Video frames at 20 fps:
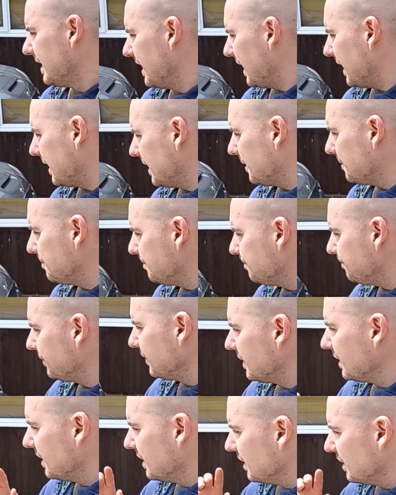
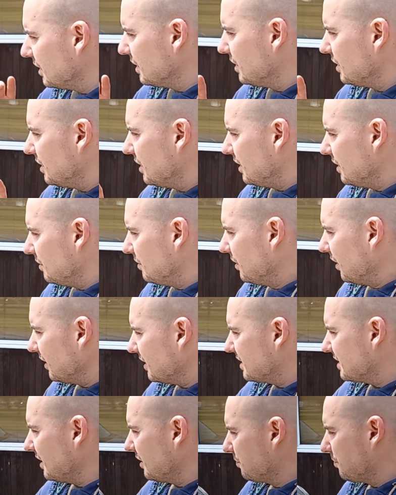Like I
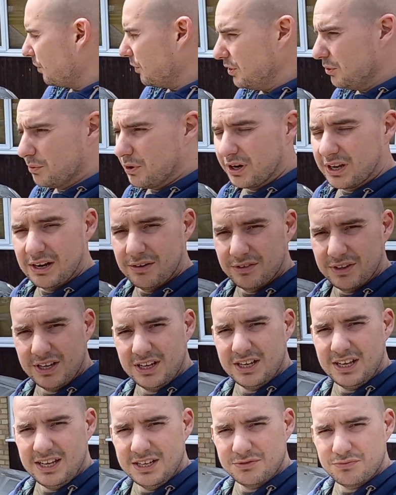said, the bodywork and
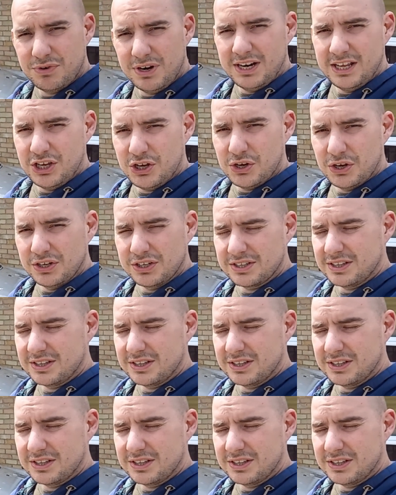everything is really good.